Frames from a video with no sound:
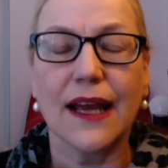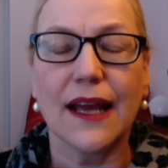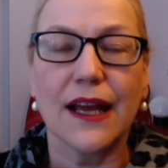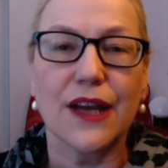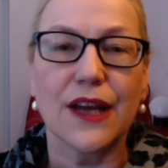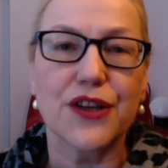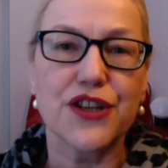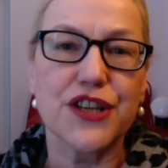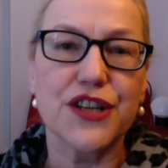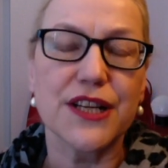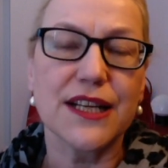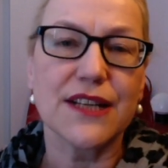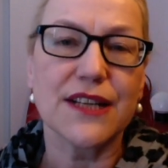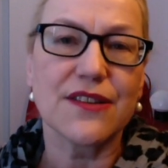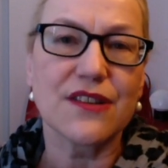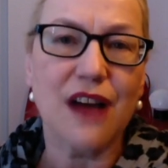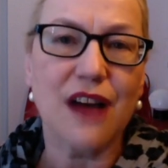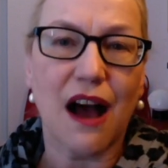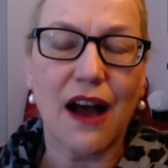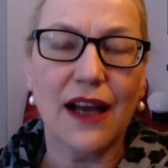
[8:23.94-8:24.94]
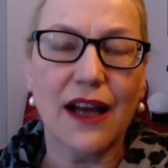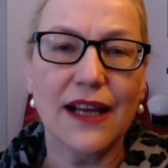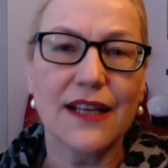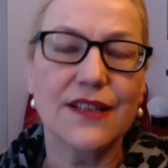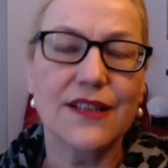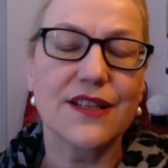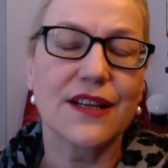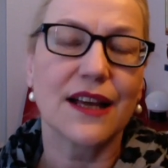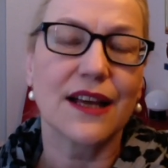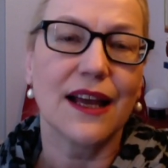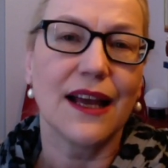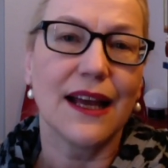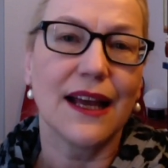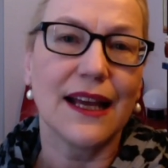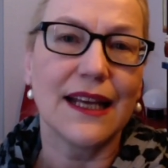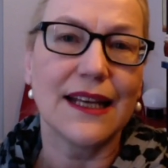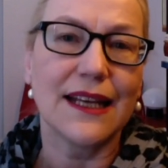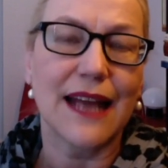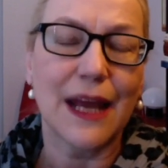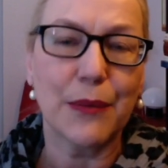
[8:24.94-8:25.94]
She died
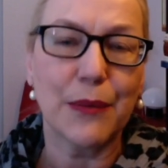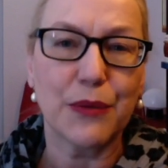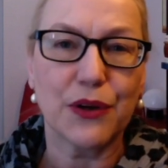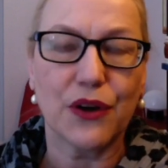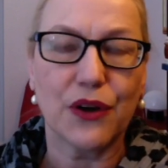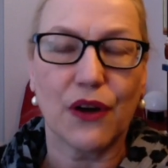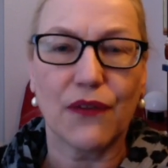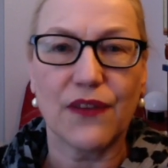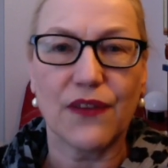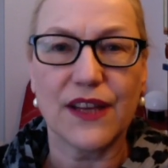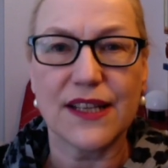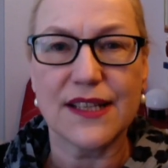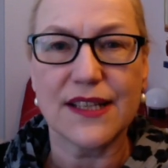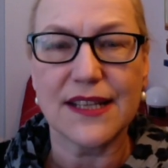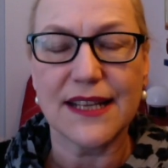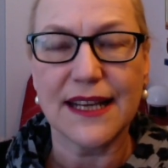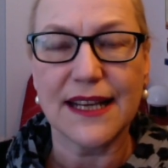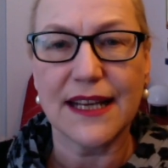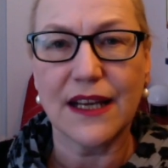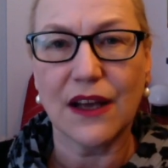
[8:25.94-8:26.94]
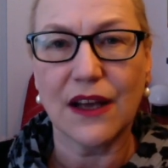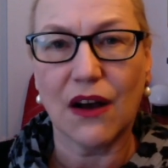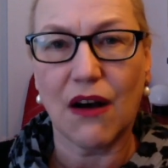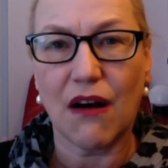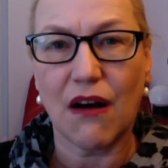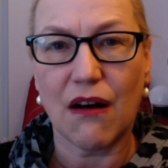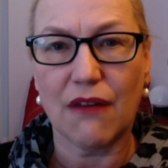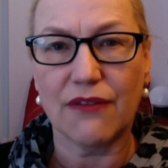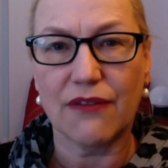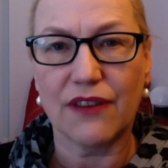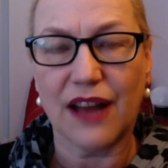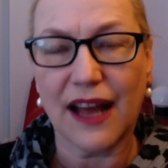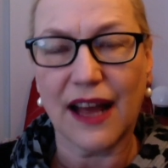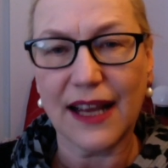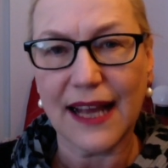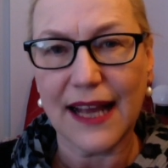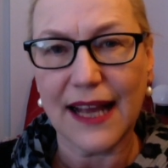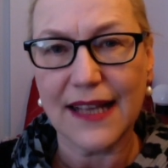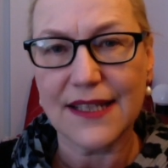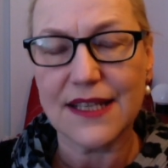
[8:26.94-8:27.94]
in April of this year of lung
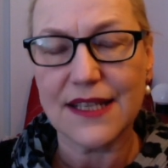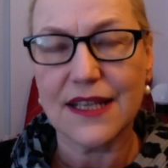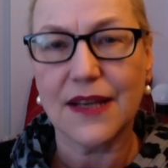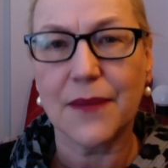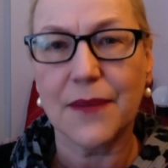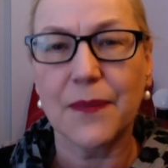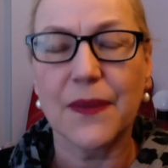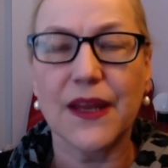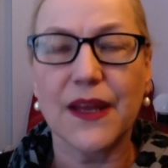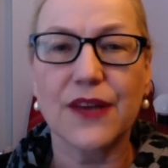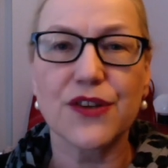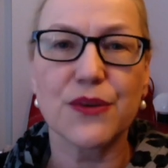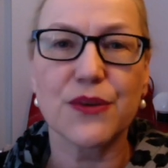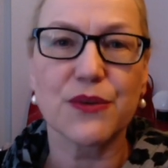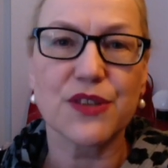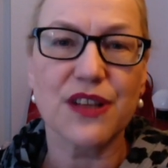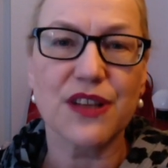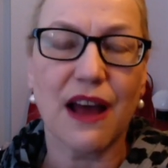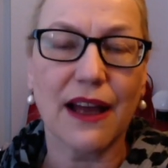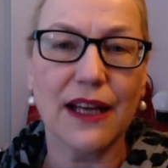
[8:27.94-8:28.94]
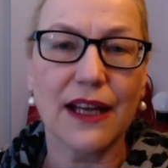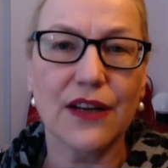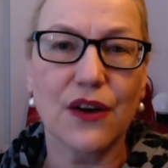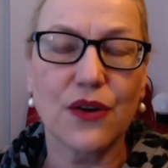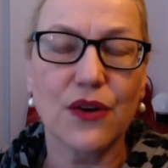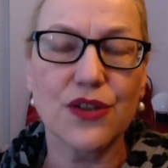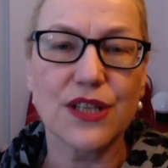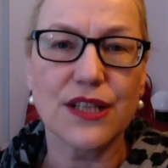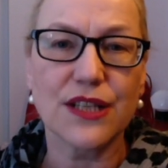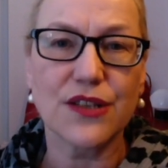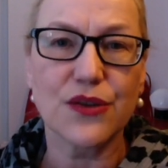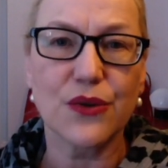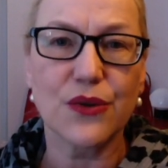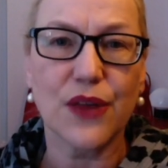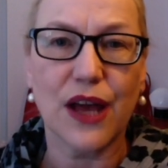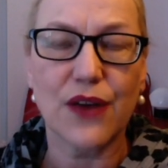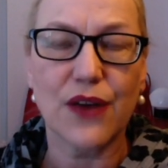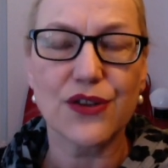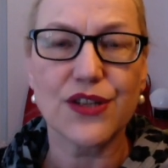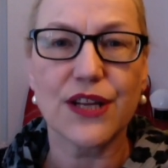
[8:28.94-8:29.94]
cancer. She was diagnosed in
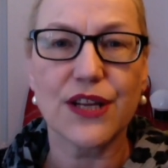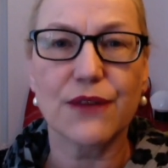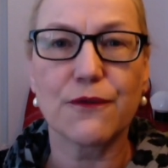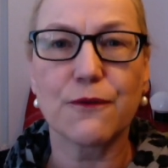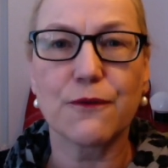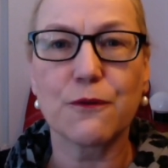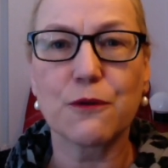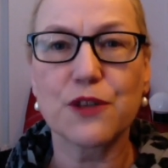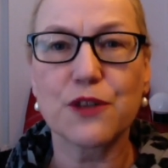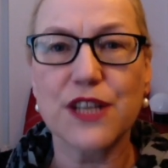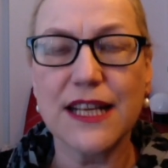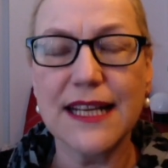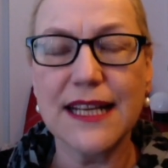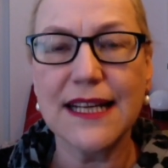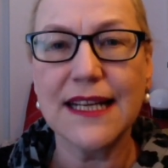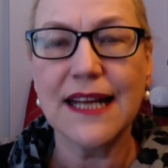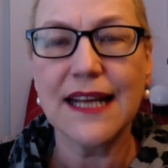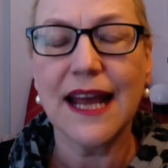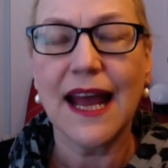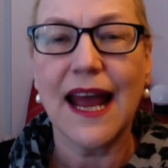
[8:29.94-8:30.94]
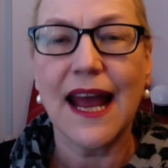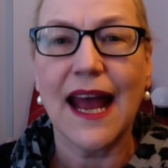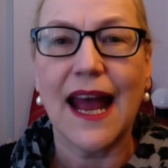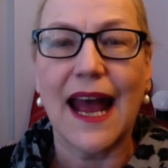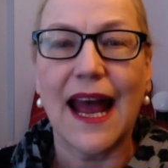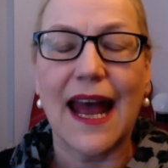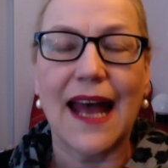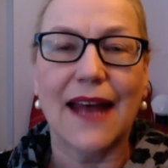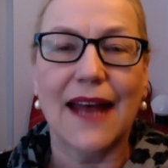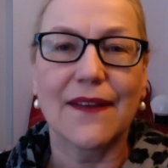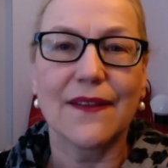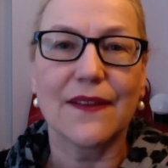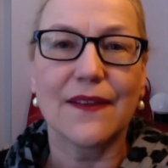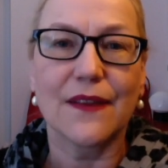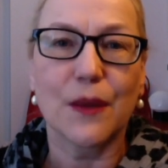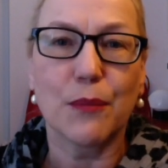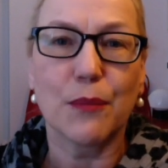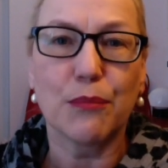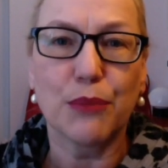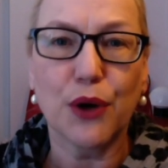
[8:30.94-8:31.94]
2014, and
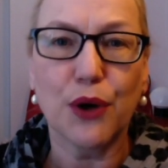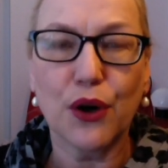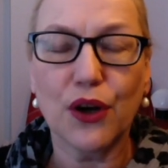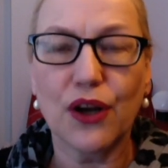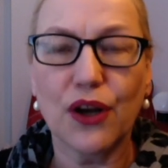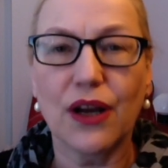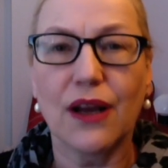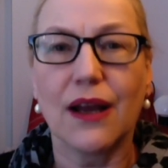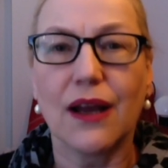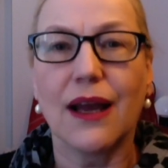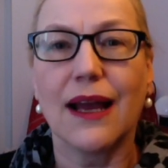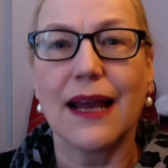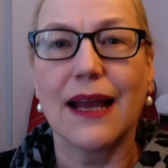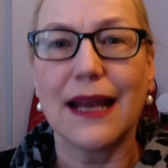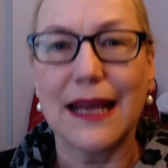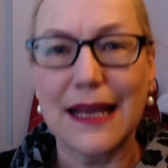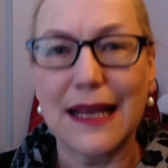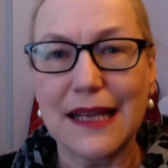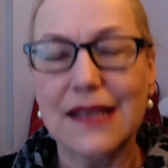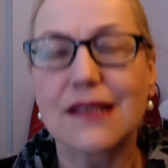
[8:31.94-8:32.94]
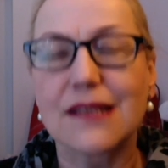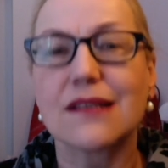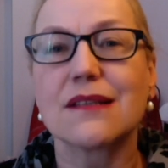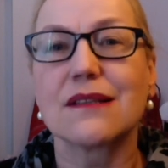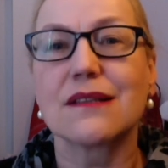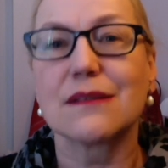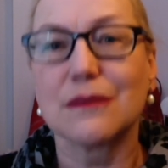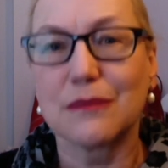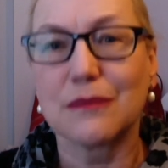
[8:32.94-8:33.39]
the book is